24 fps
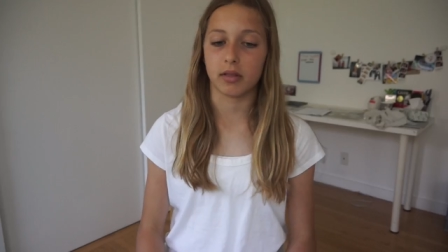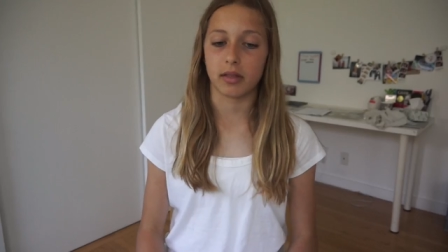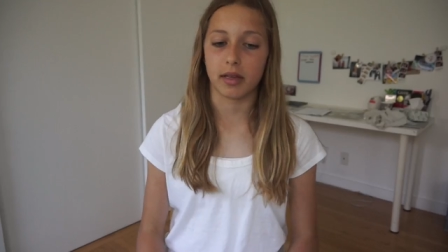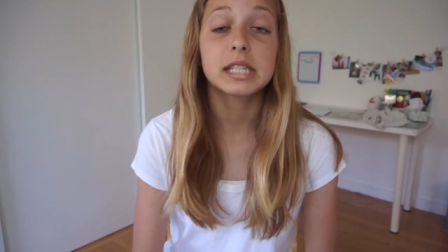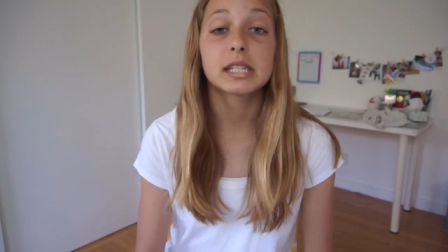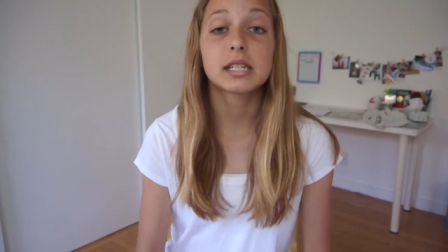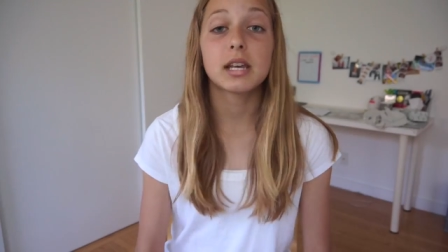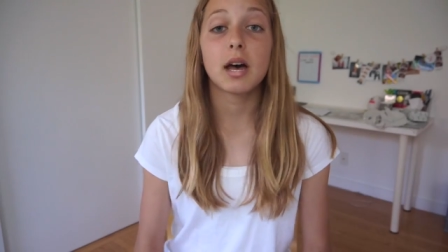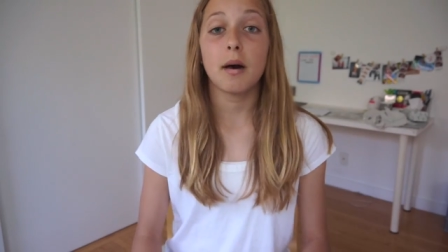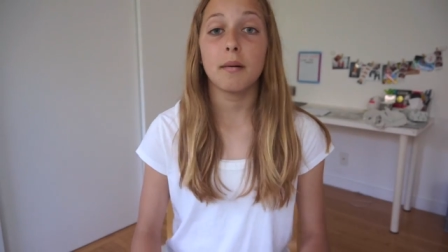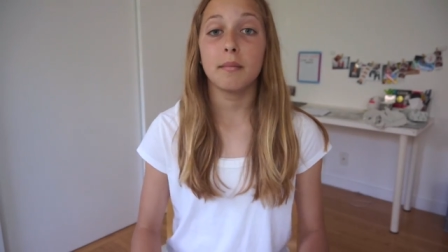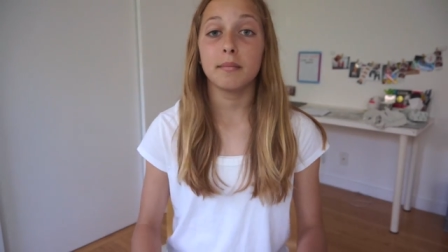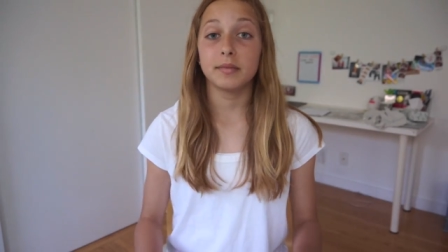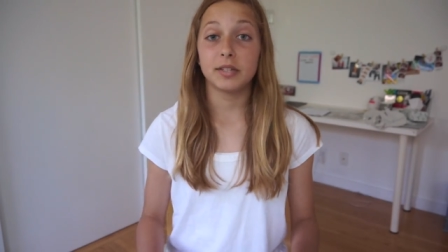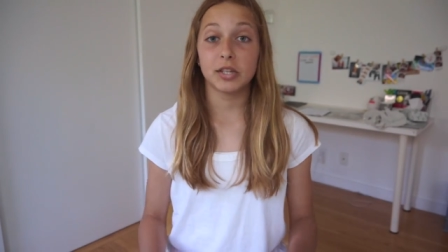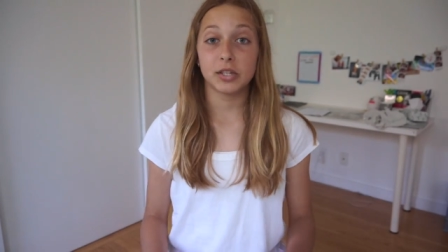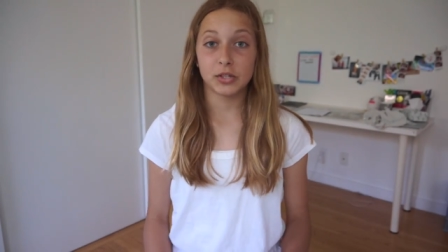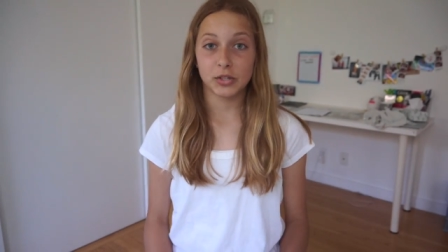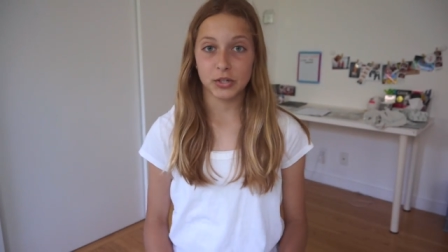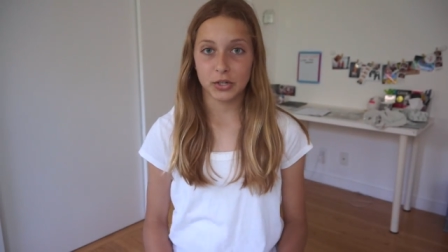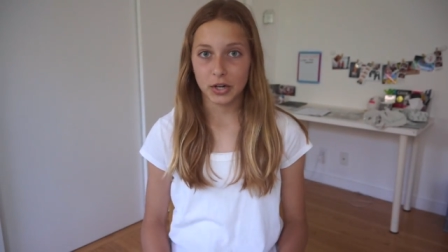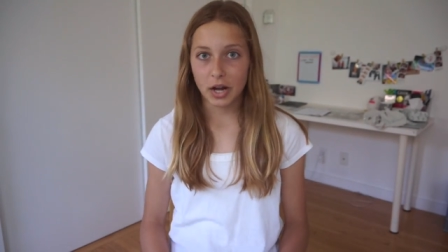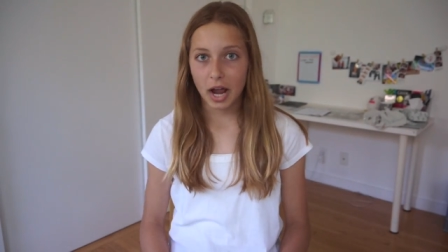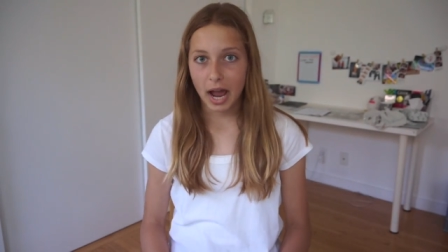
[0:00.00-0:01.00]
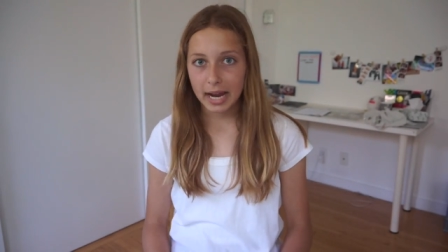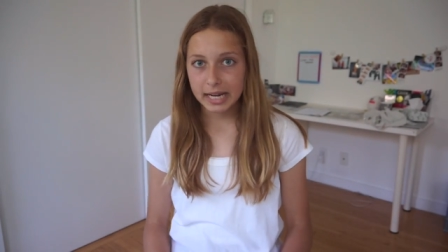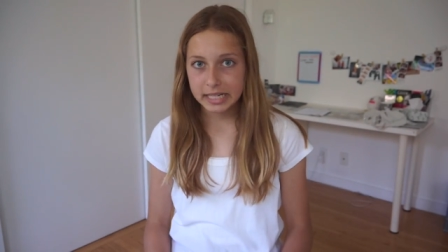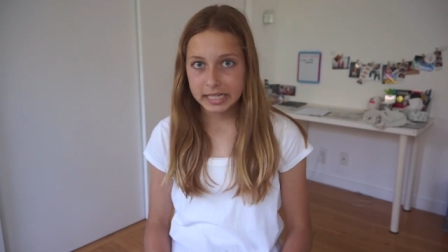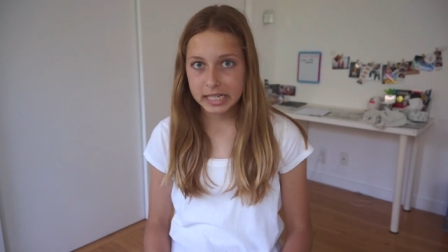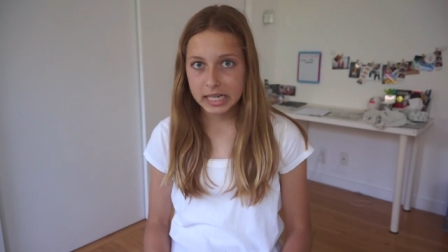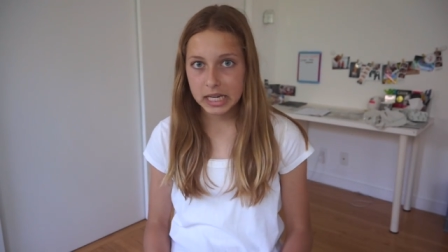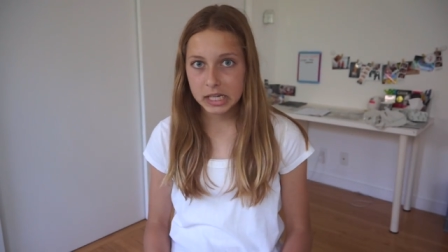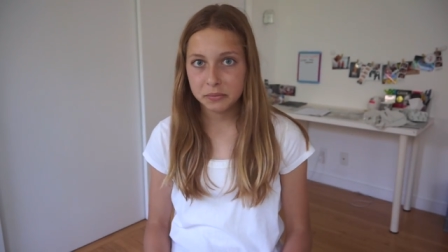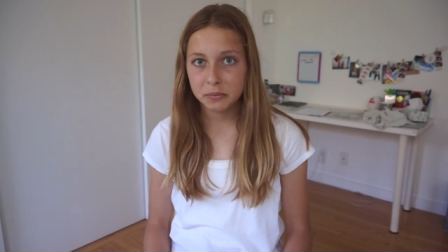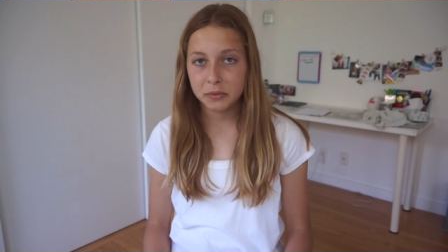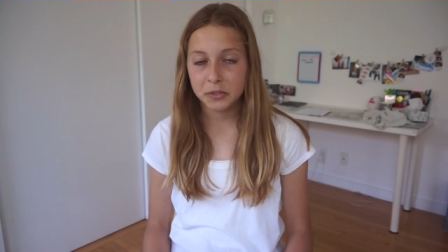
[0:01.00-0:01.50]
Some dessert
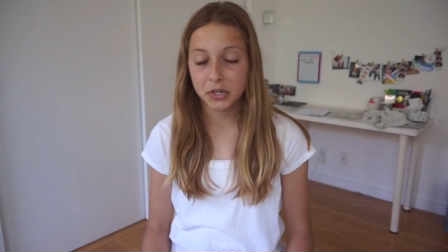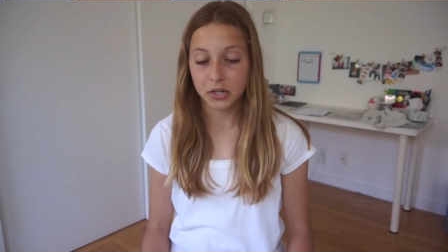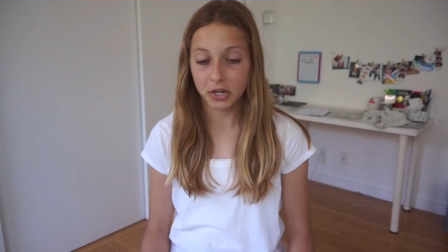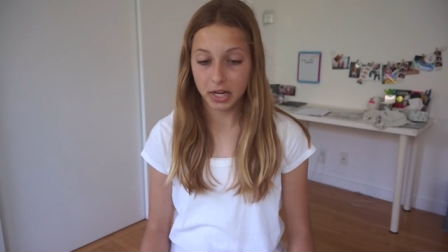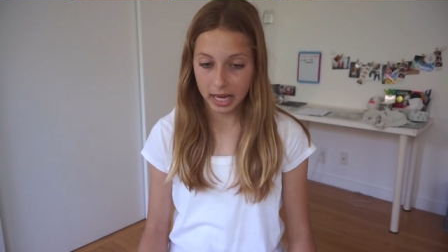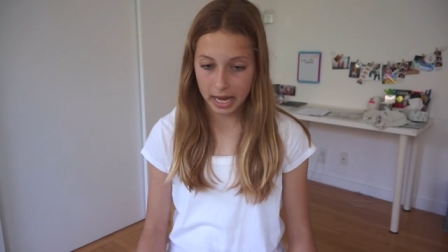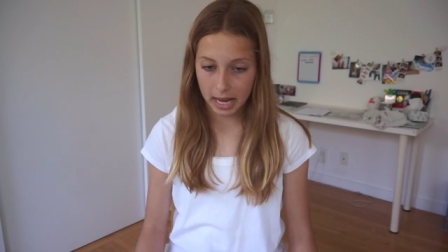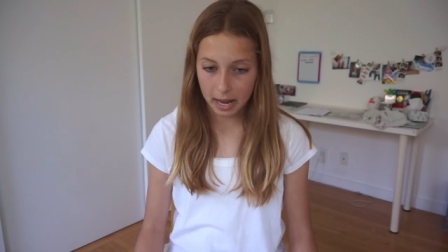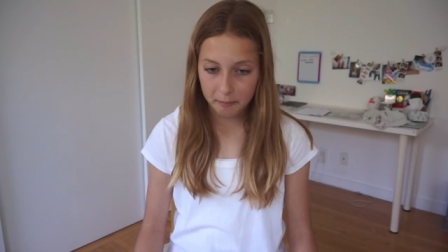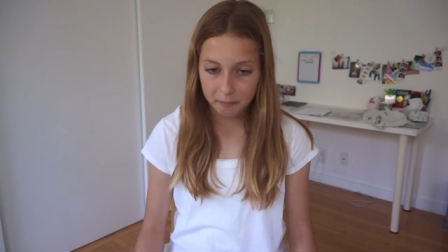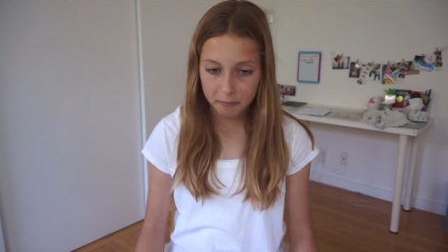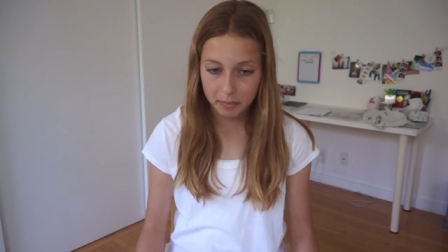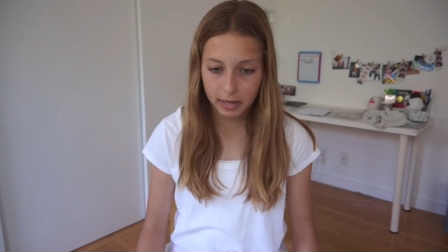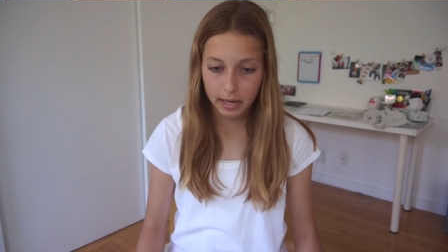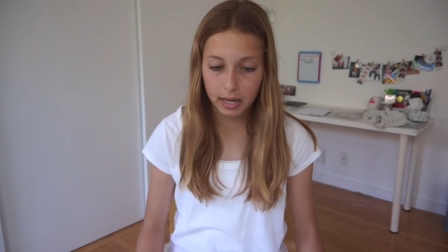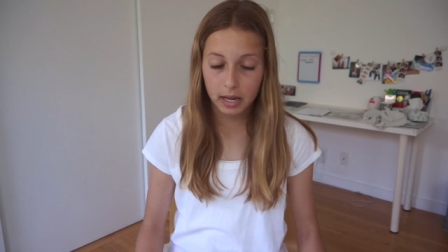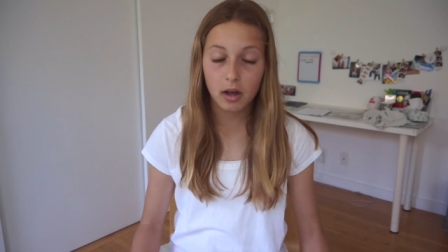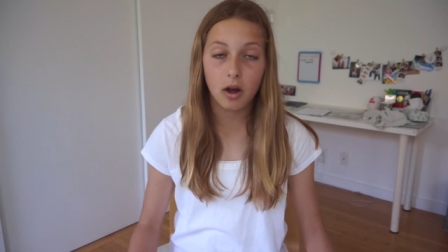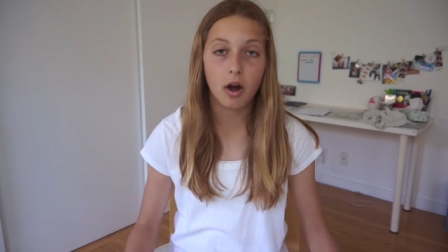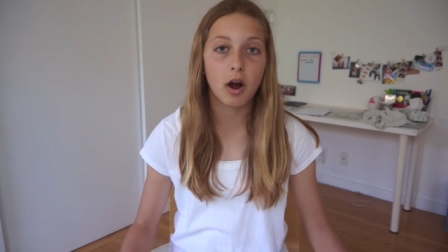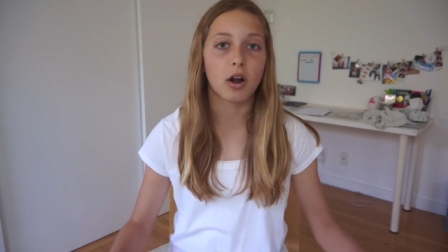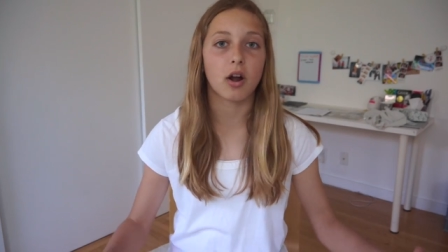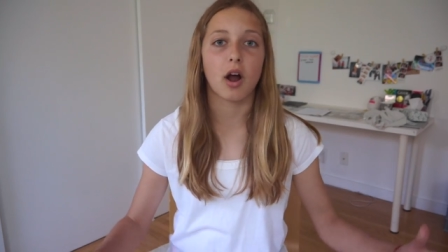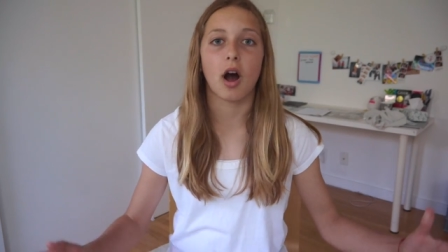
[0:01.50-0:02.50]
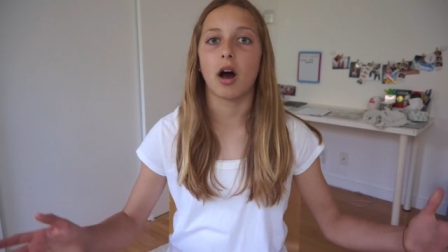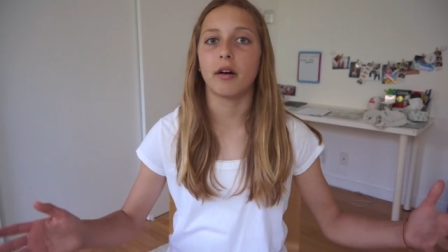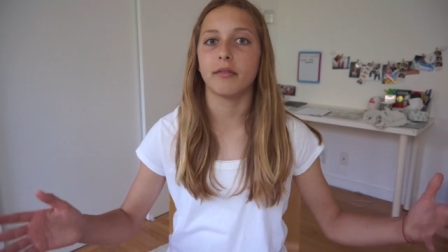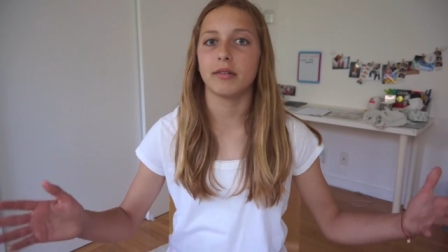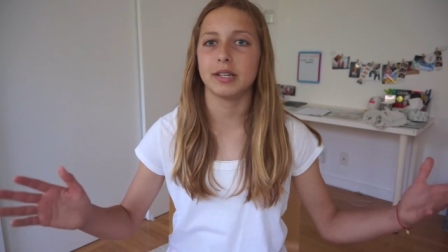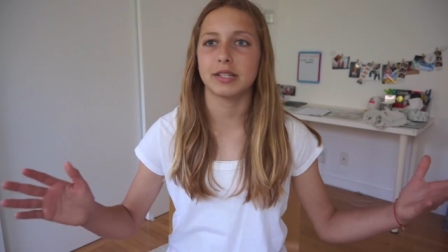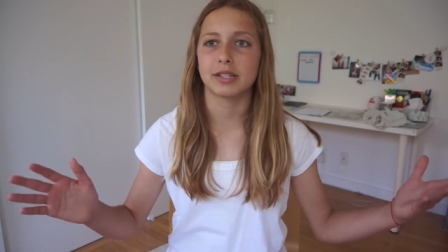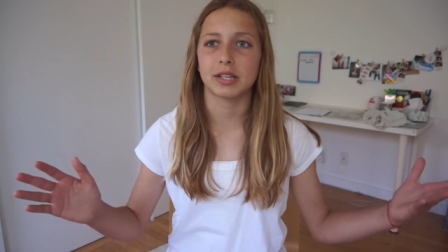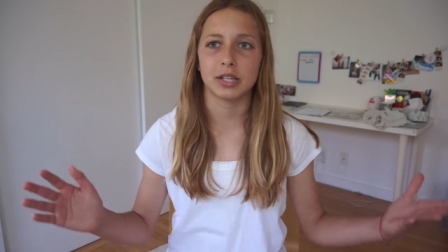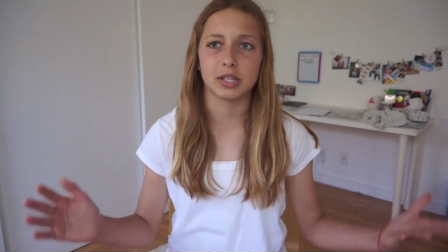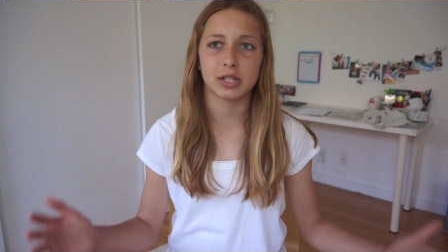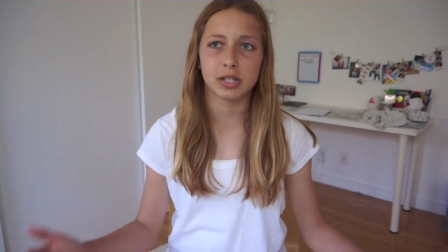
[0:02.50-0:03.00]
ideas when you're camping are
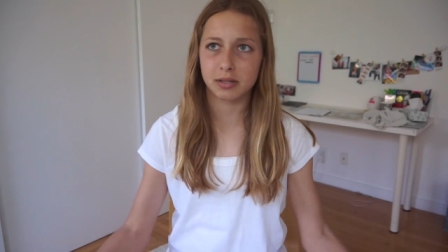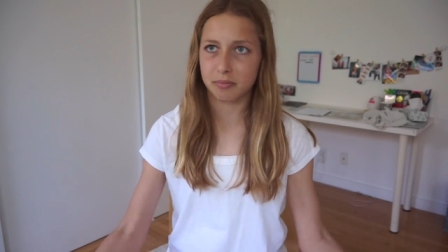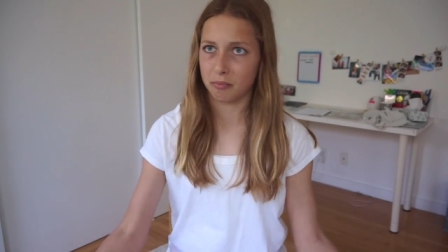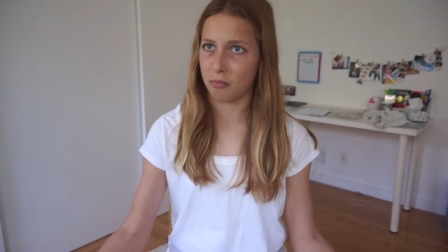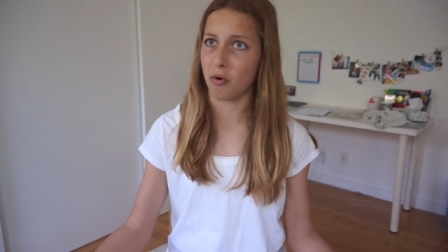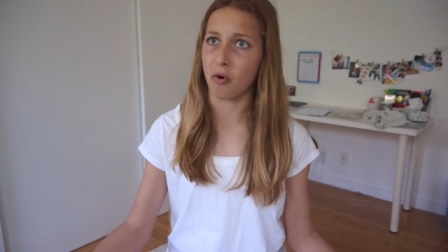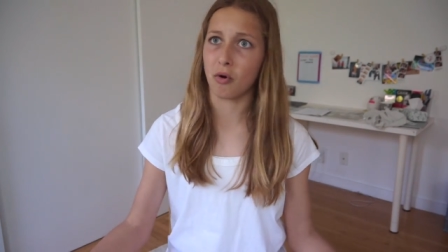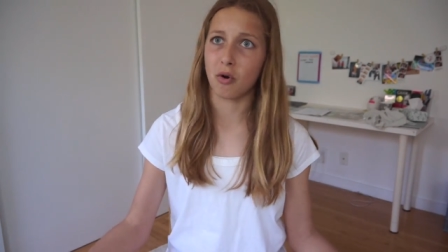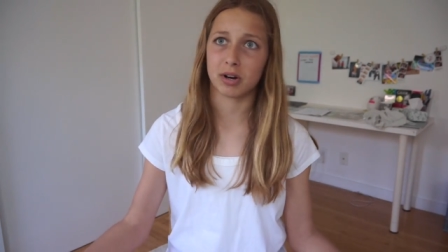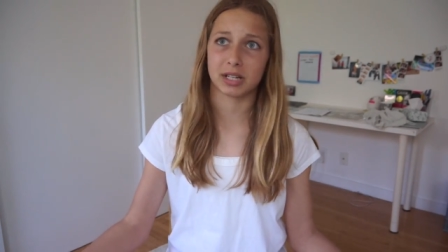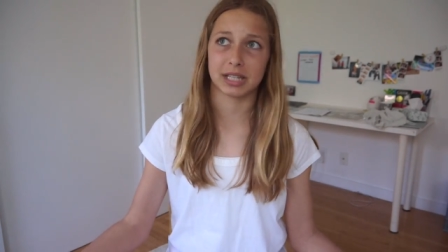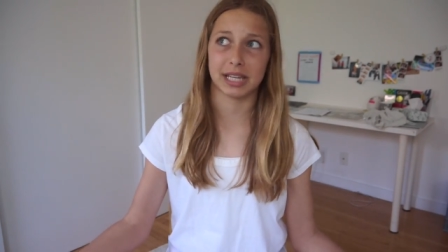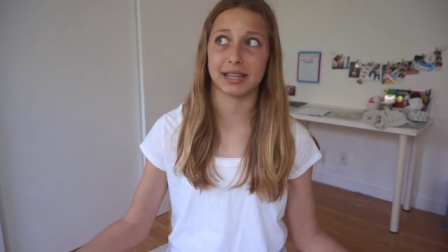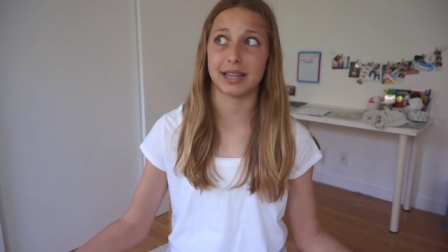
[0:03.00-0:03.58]
obviously s'mores,